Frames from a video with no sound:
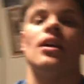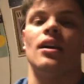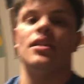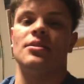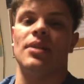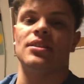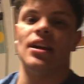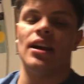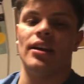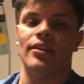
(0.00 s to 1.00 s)
um, uh, is about
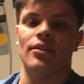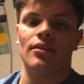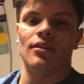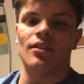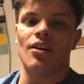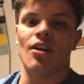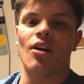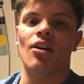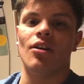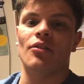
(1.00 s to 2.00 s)
to end so
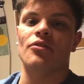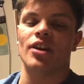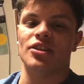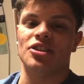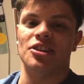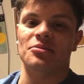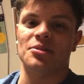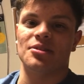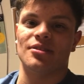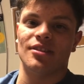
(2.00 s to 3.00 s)
all suggest,
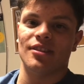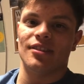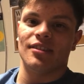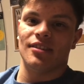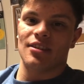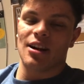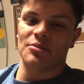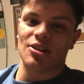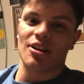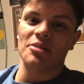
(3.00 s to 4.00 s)
friendships. Here's, here's I'm
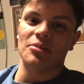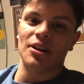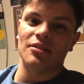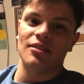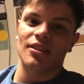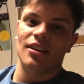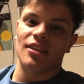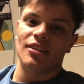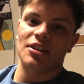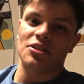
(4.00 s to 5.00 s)
sorry, but
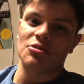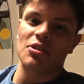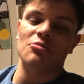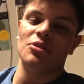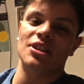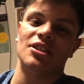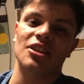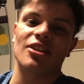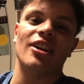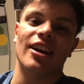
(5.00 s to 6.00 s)
this uh, suite will
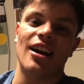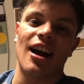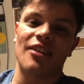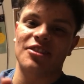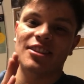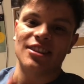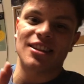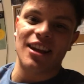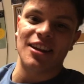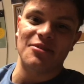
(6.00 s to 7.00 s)
disintegrate after this
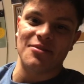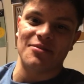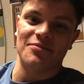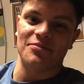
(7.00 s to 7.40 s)
game.